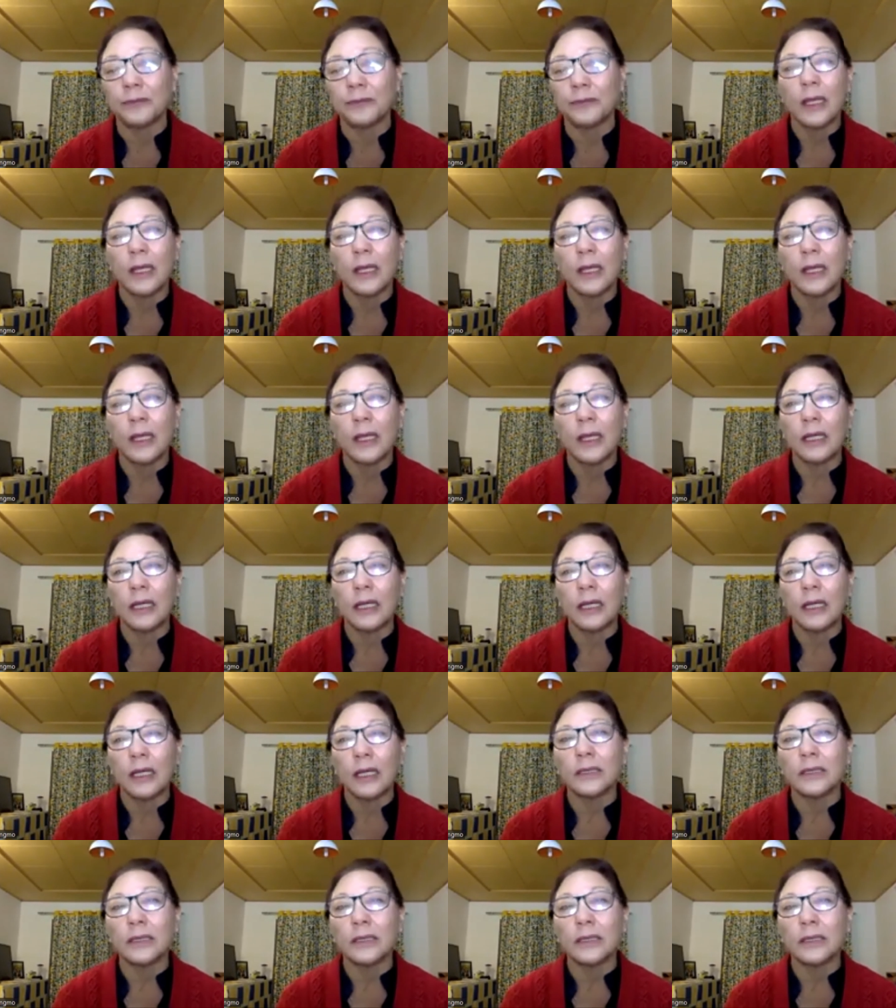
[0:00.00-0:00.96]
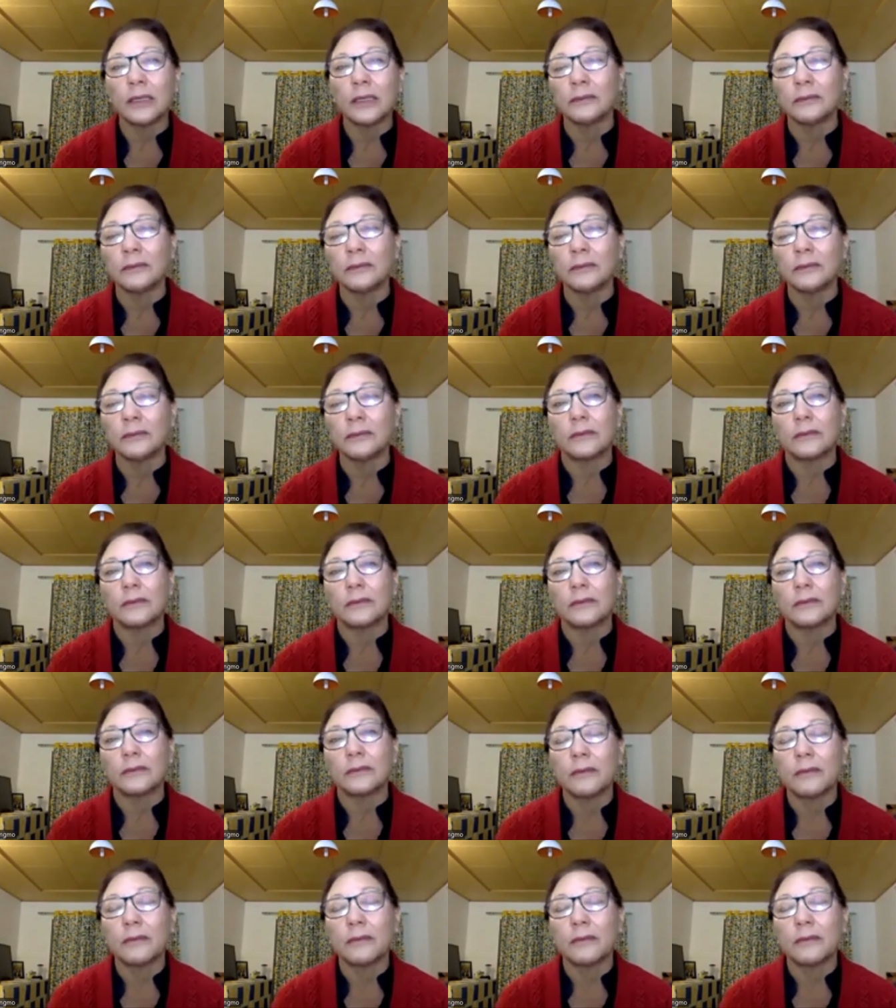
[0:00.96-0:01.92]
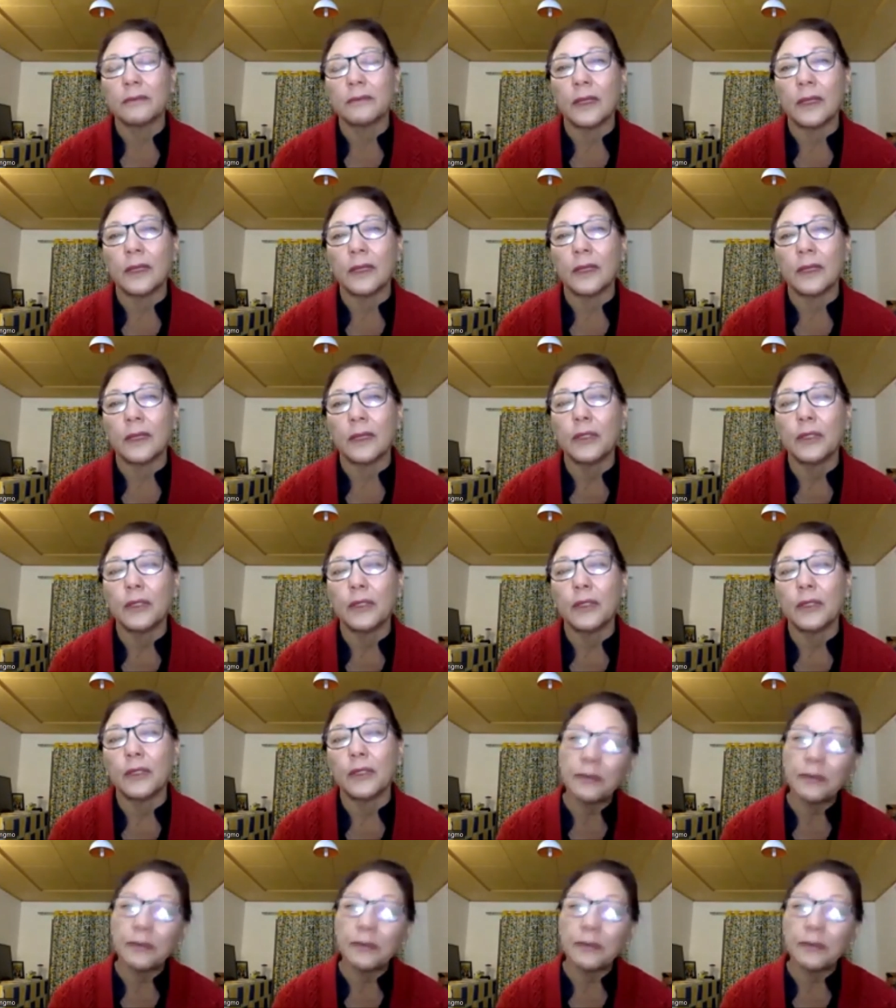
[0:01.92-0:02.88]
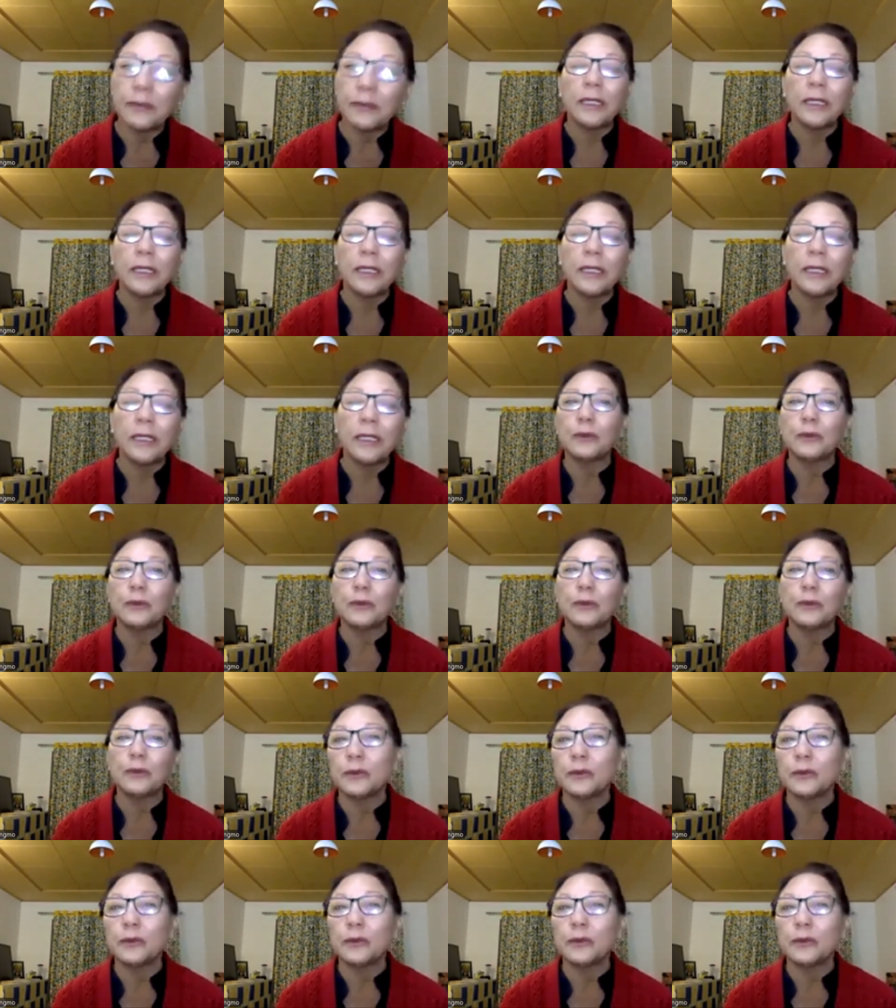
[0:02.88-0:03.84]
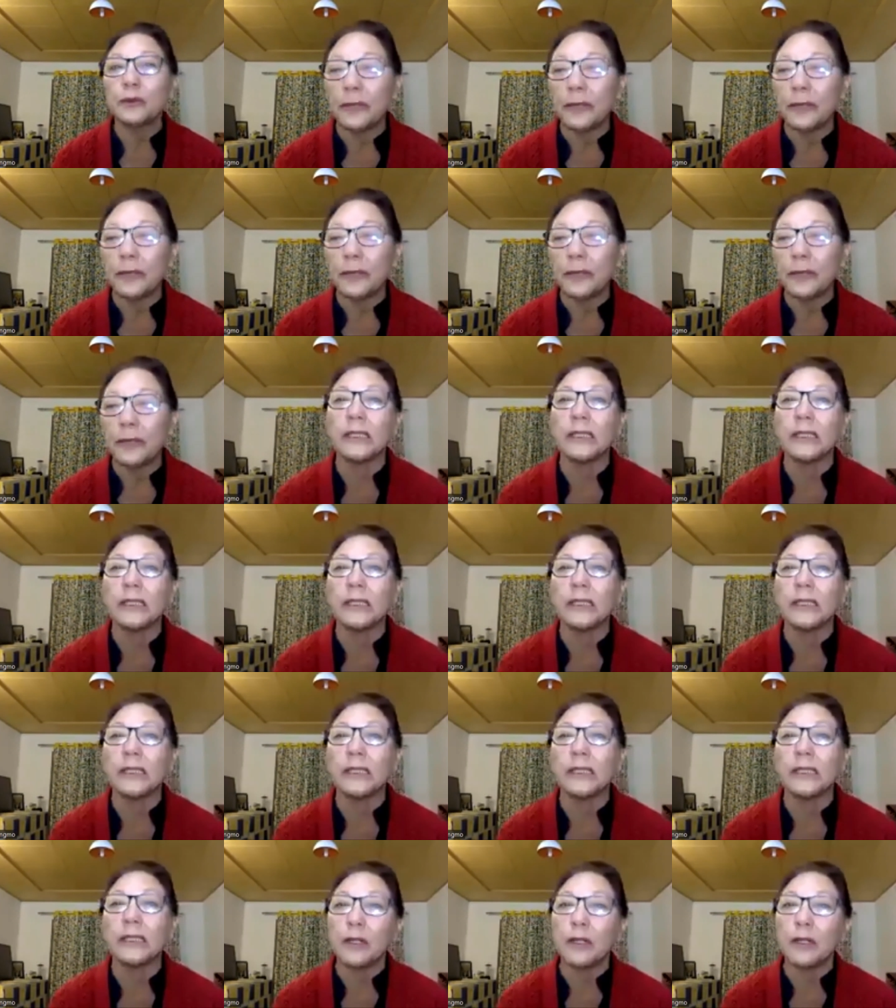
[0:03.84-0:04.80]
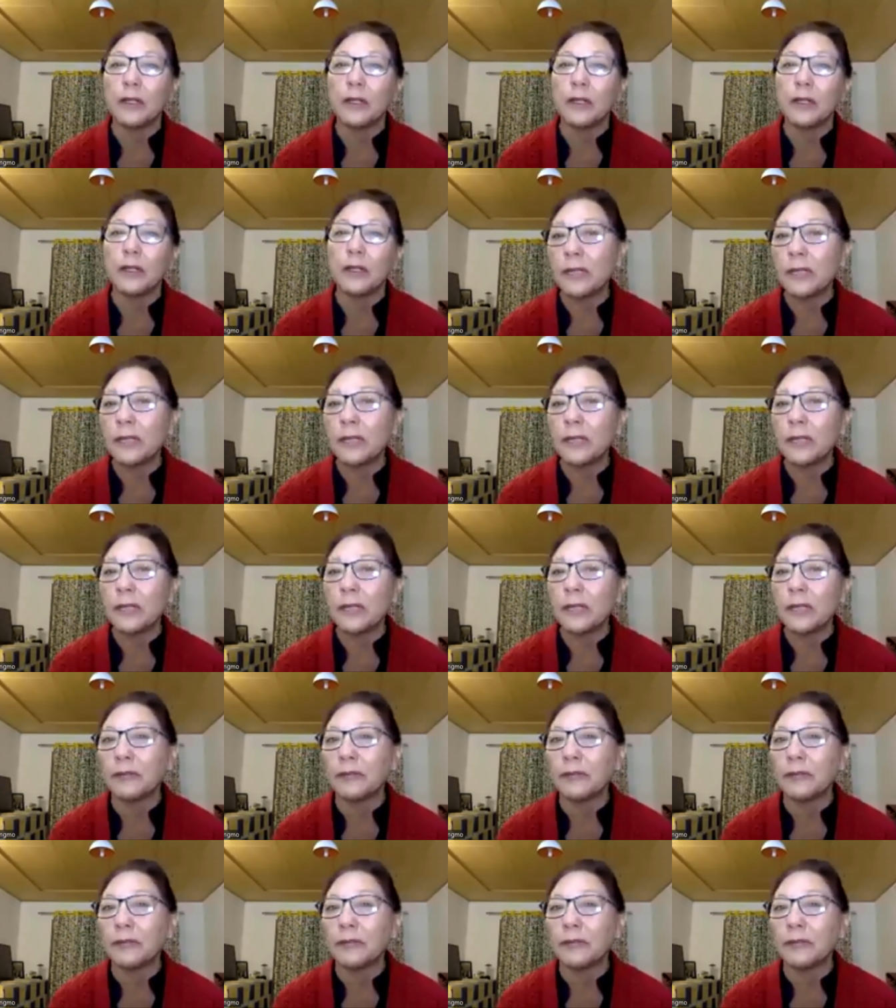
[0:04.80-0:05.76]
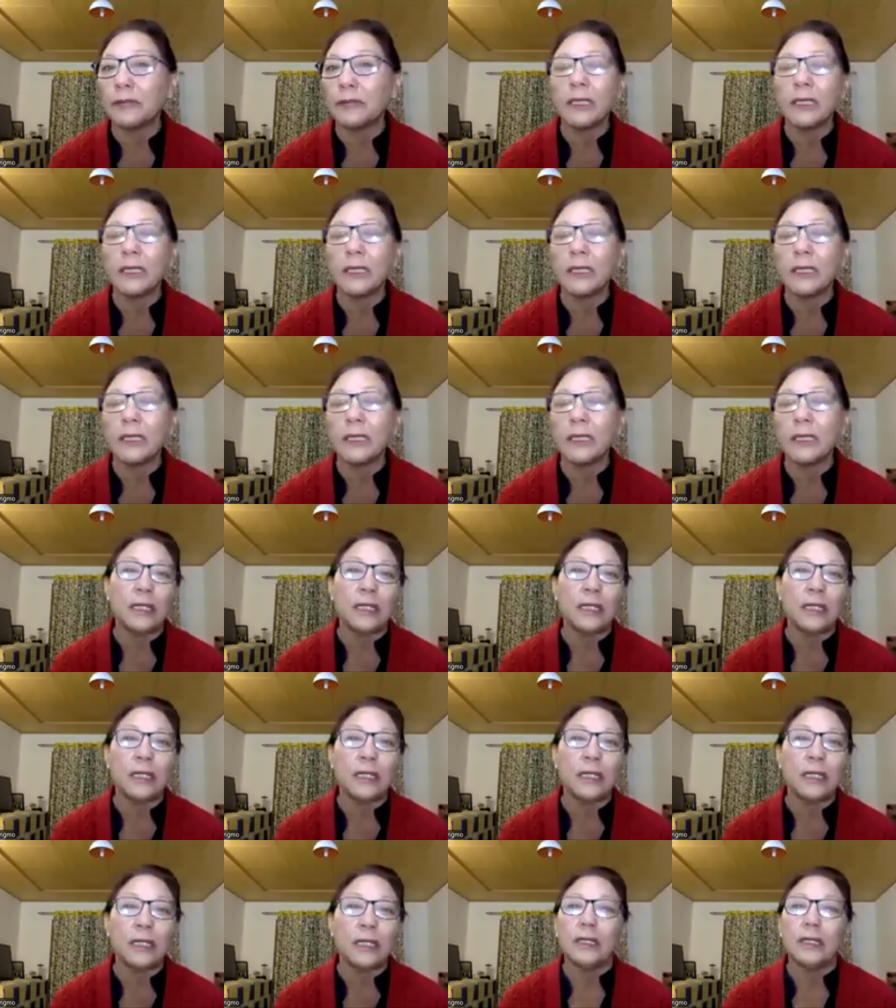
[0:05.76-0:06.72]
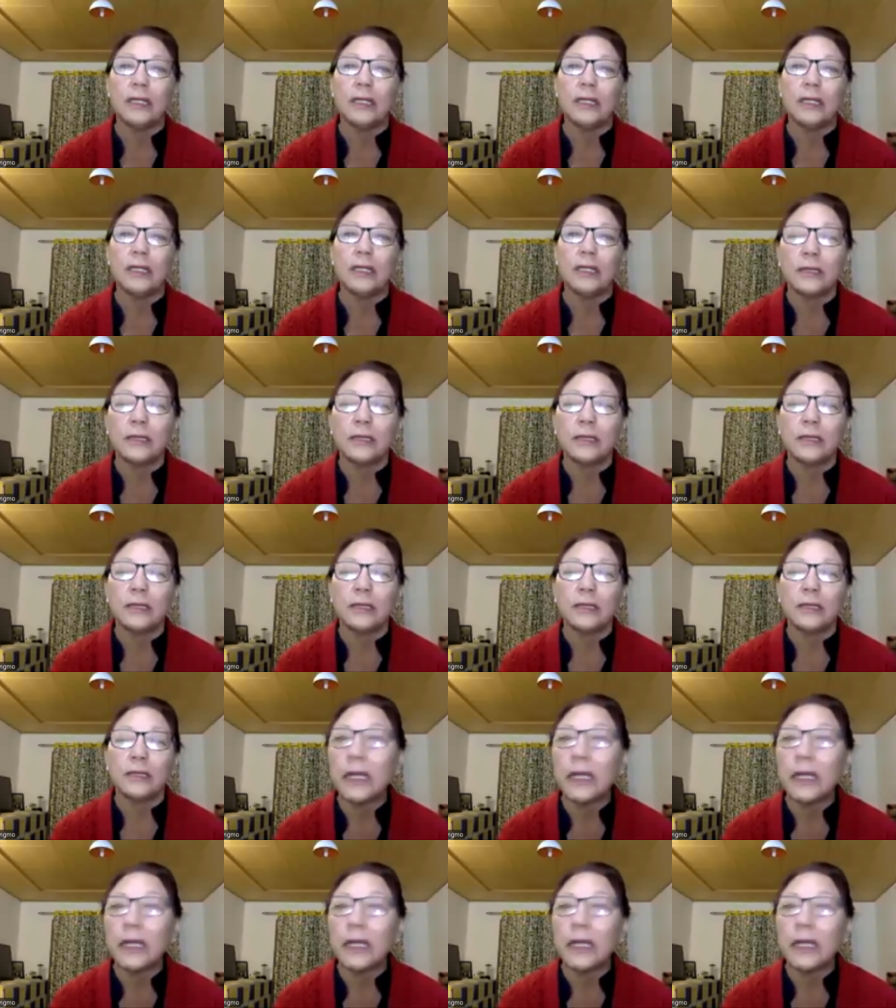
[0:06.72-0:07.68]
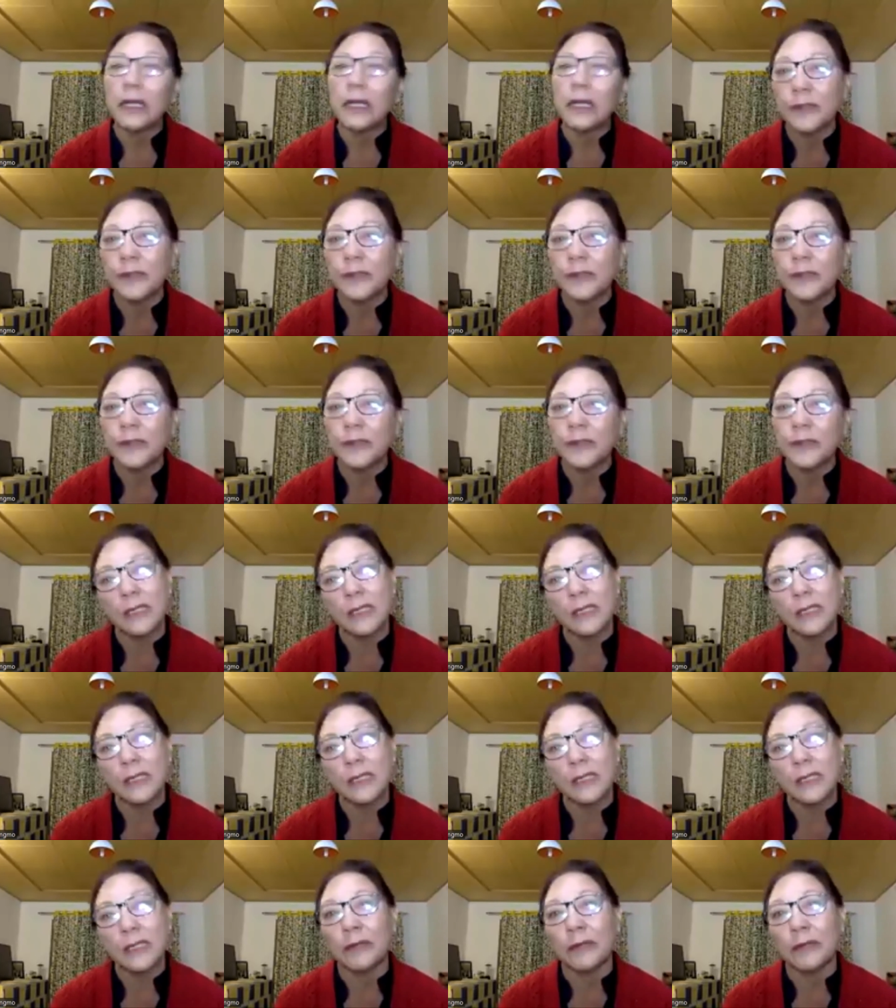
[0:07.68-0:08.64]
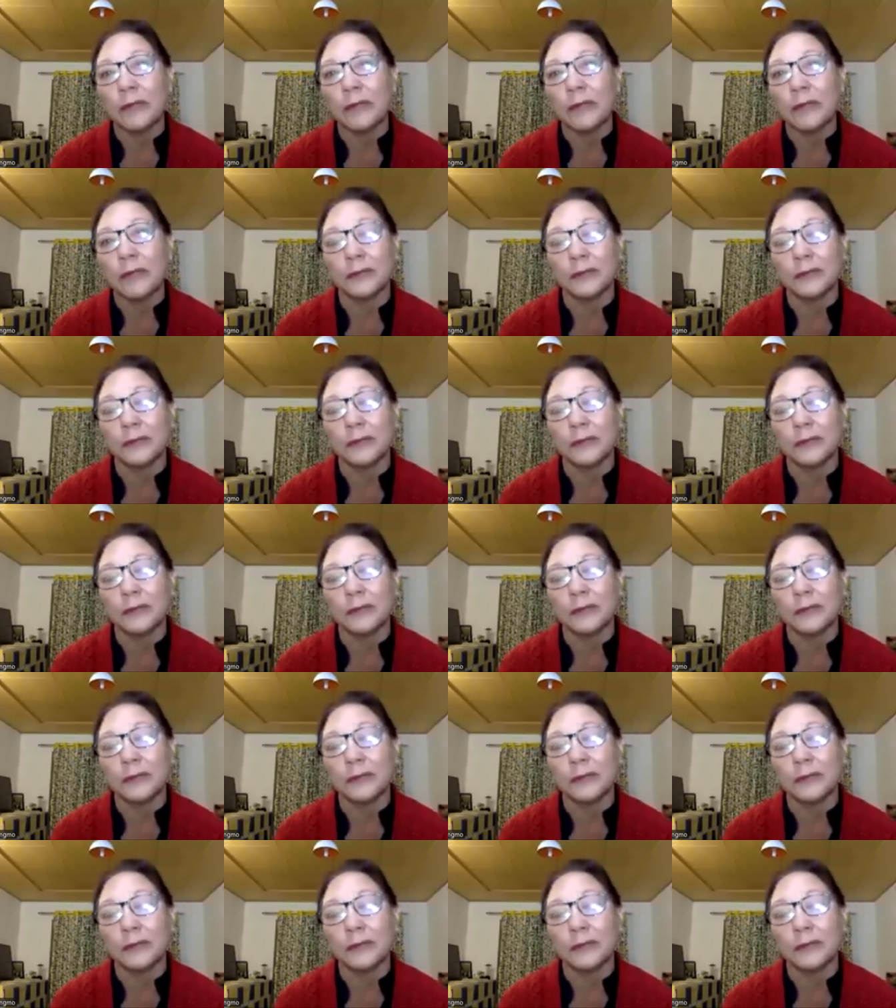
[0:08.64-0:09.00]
And because of that, he took to heavy drinking and we lost him at a very young age of 67.